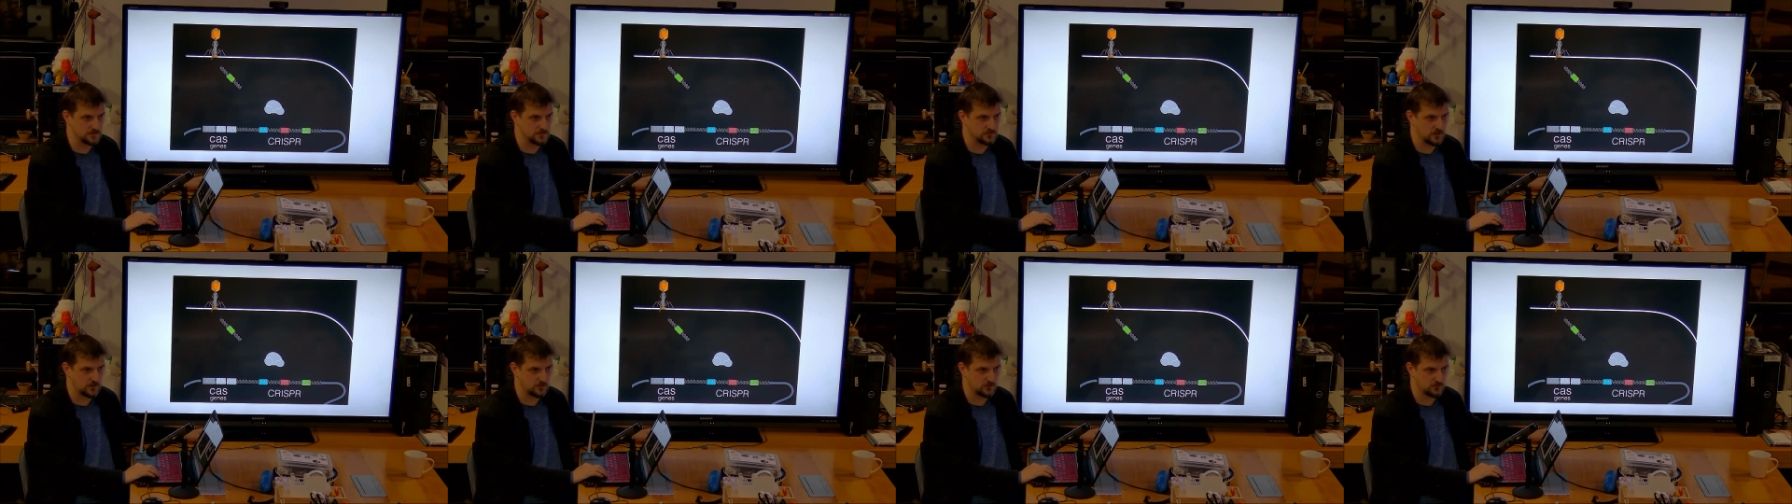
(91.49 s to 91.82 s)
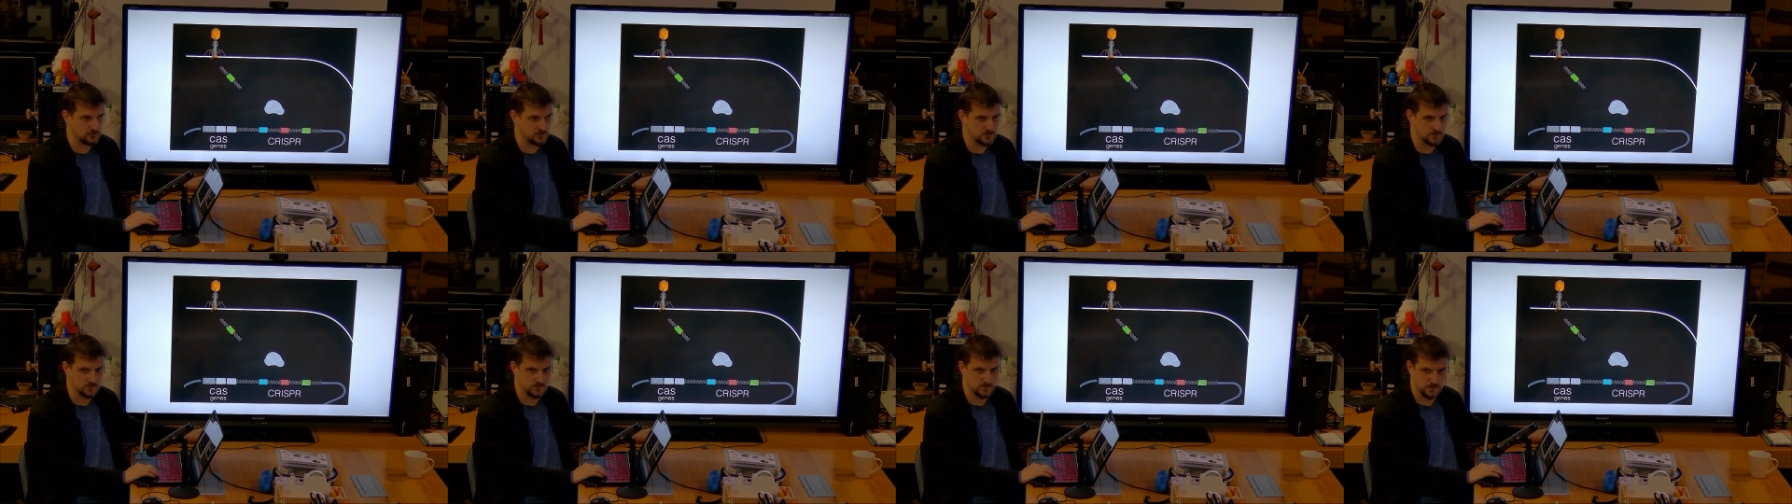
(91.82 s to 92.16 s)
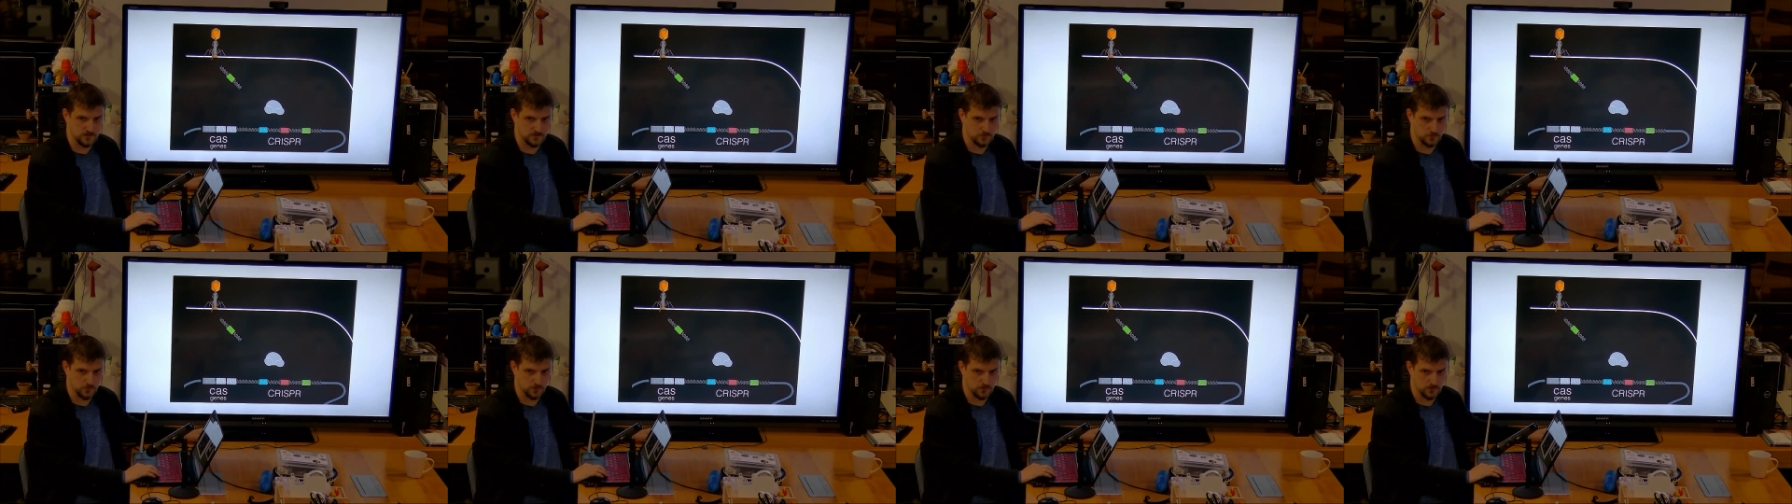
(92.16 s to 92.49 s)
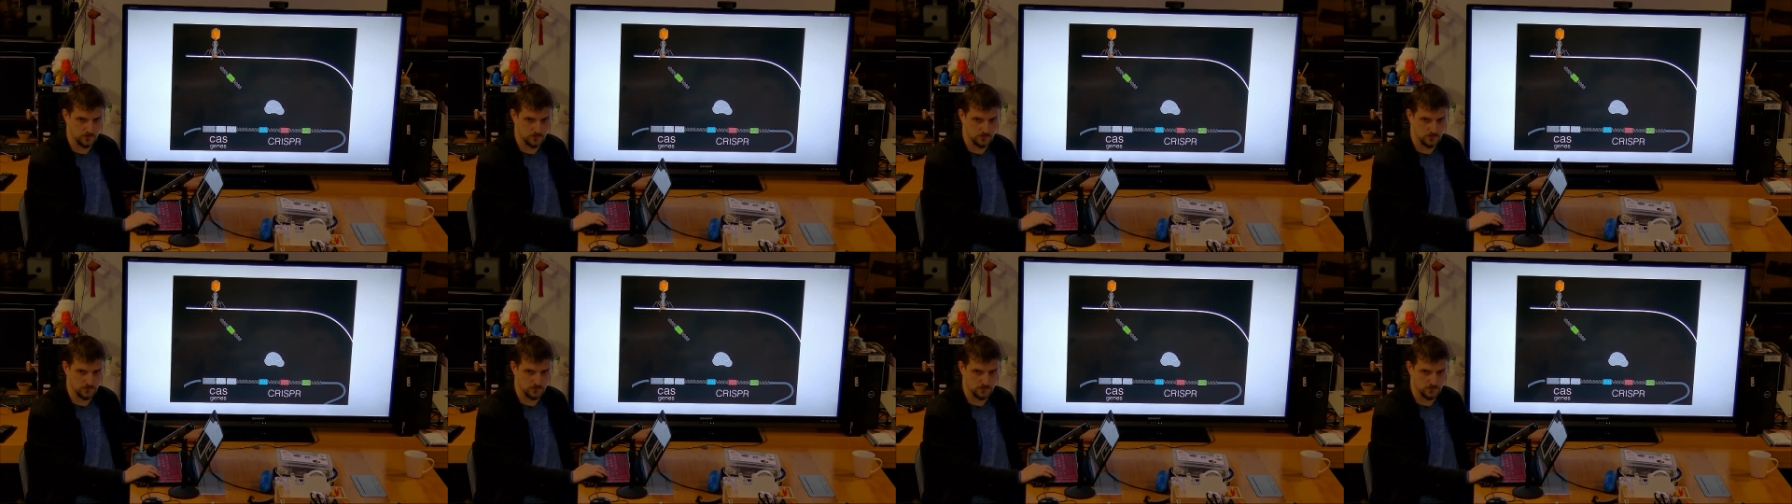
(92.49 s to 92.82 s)
and then we'll
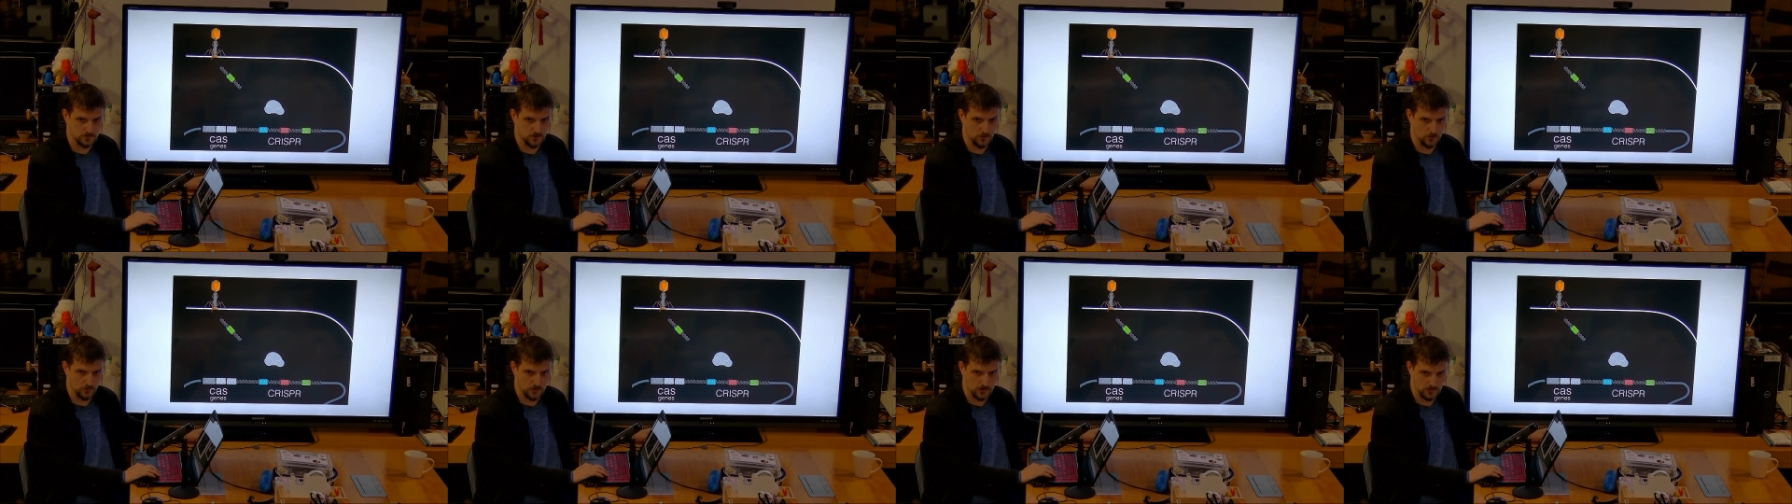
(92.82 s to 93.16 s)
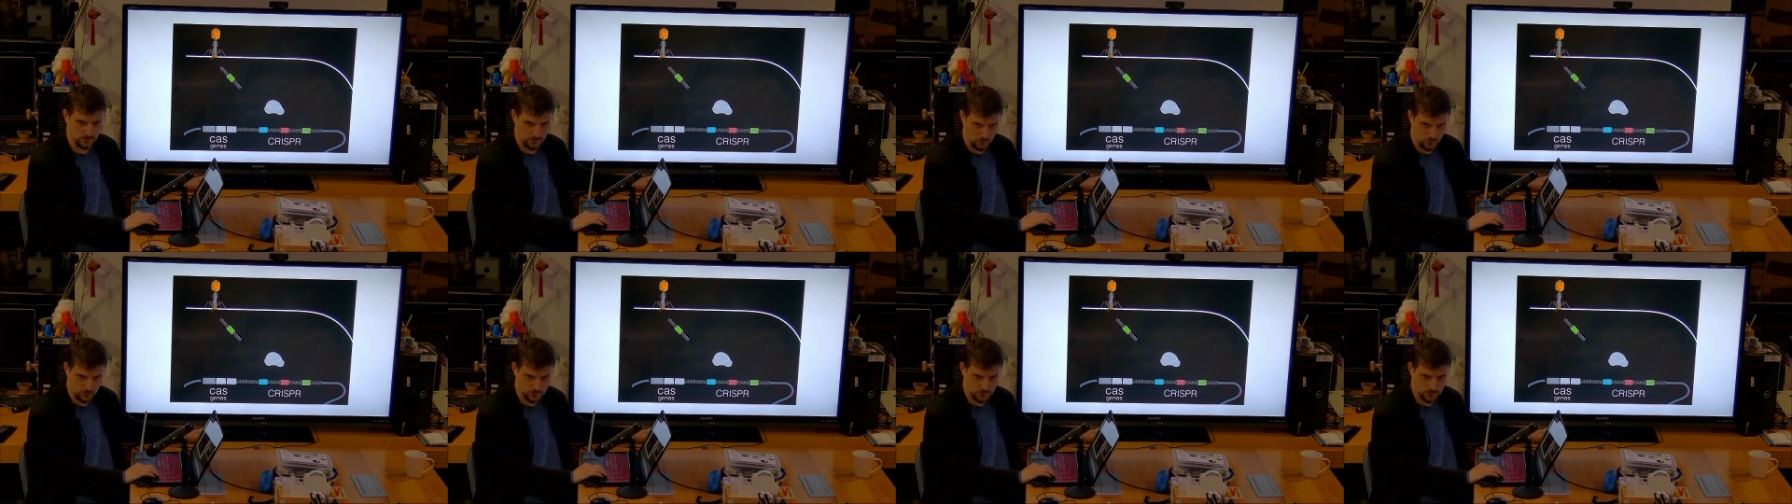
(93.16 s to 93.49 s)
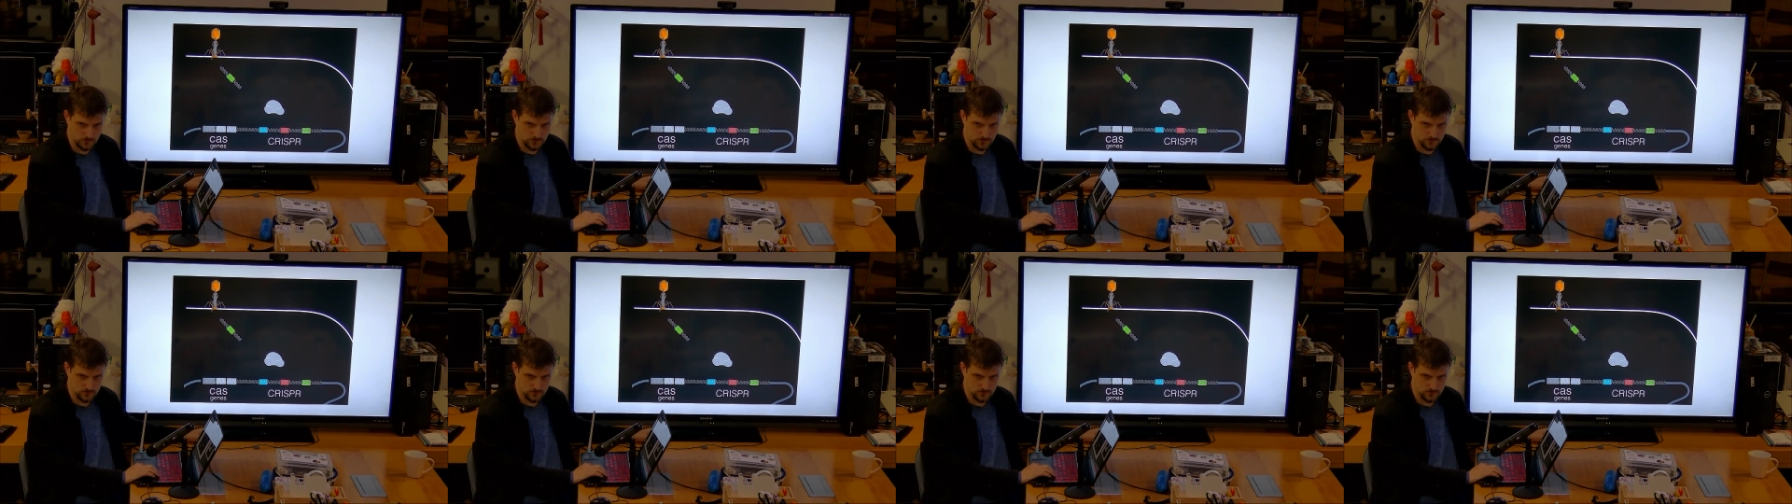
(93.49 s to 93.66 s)
go get loaded. Yeah.